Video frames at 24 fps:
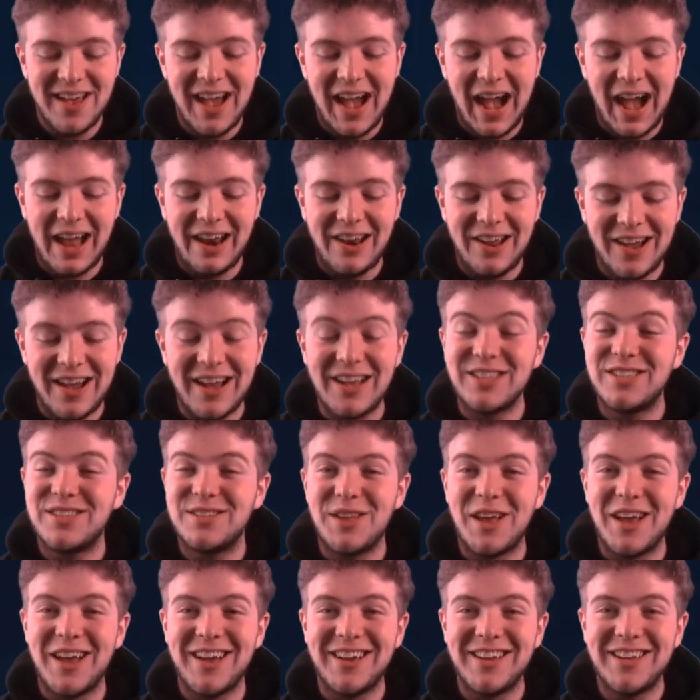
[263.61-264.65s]
And uh, it's,
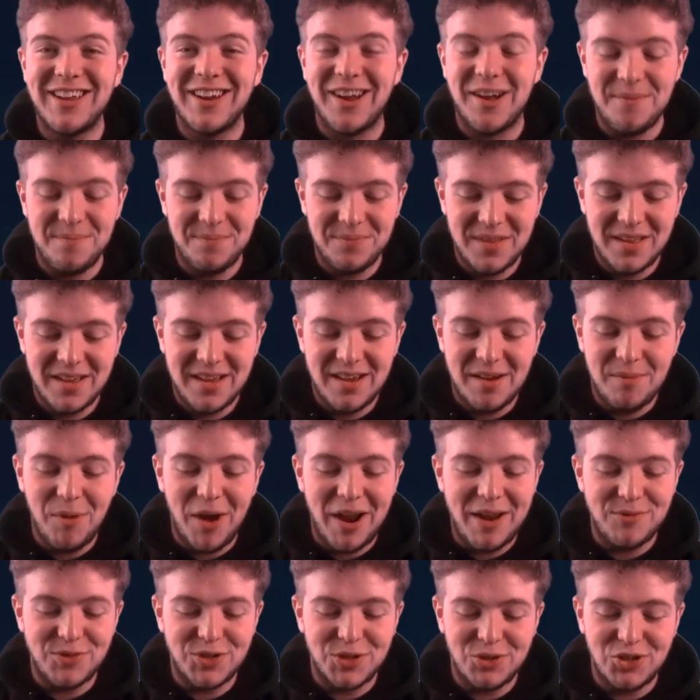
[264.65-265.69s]
uh, you know,
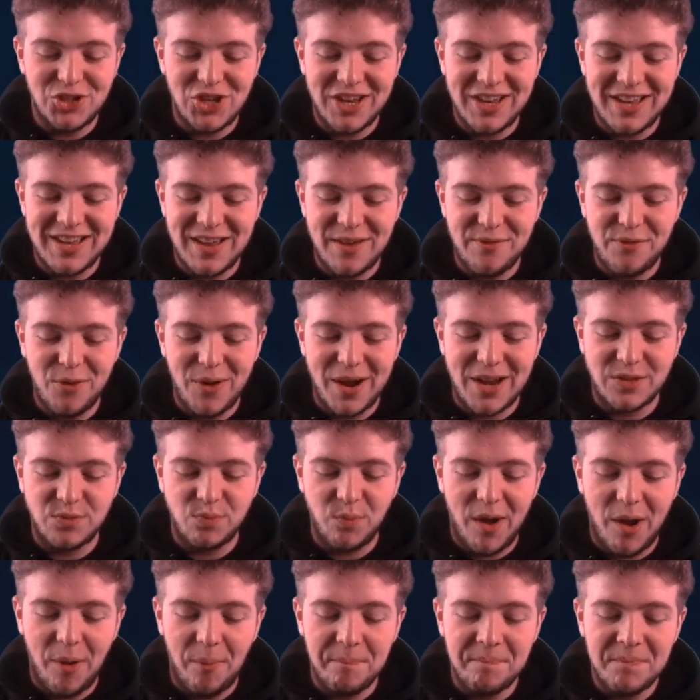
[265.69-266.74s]
might even do a cheeky giveaway as
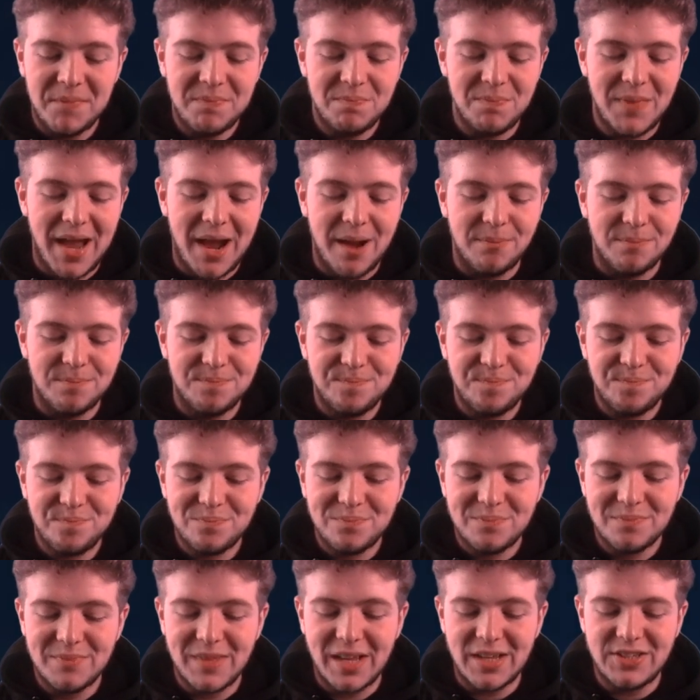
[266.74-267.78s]
well. Now,
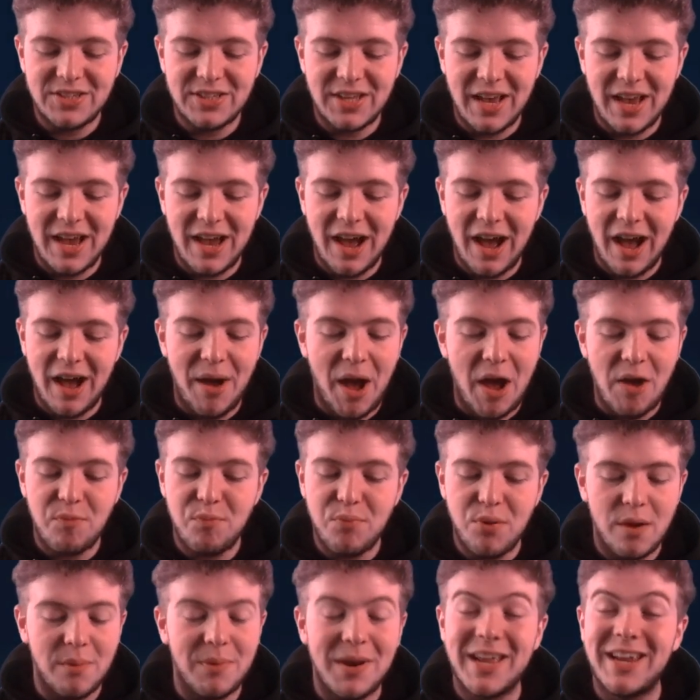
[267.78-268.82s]
that's uh, I, I've
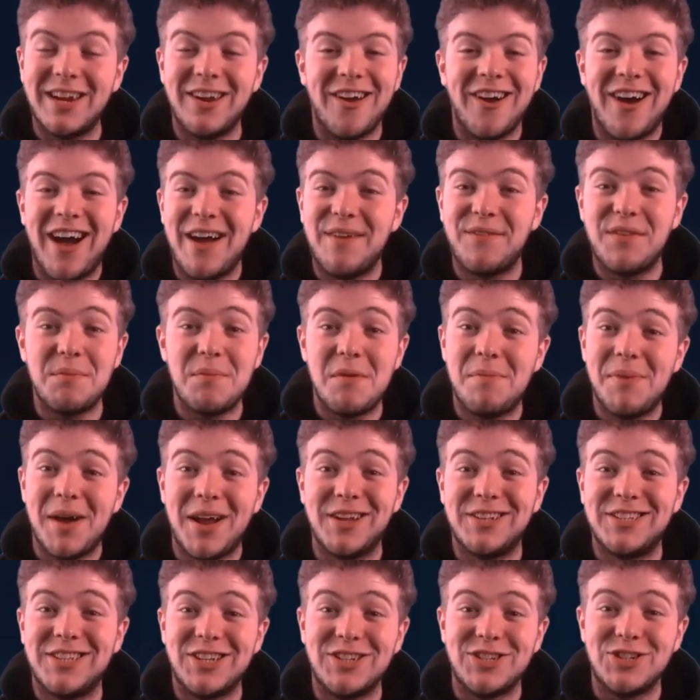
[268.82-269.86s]
probably, look, I haven't even paid
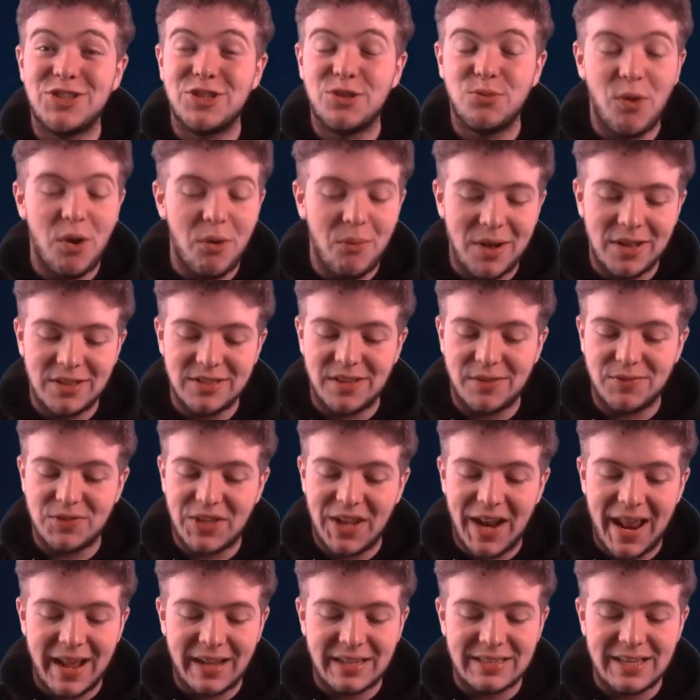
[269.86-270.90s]
attention to what ones I've
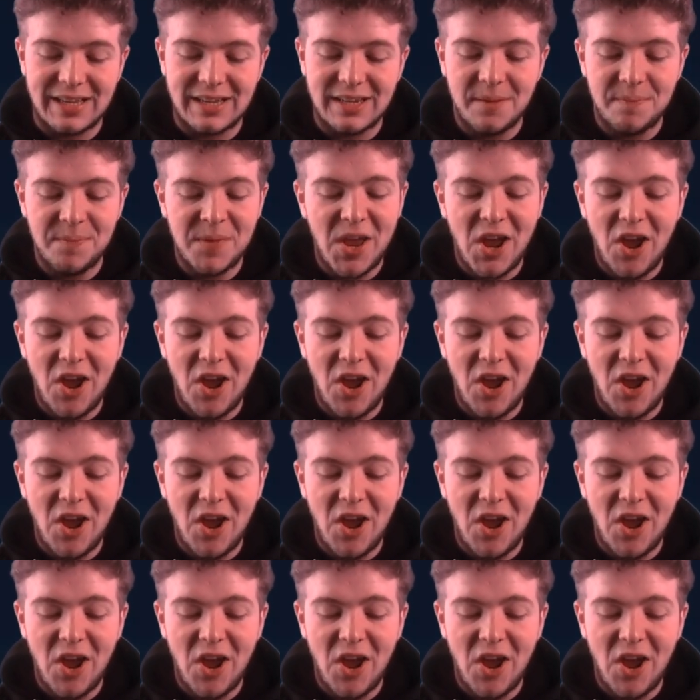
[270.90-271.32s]
selected.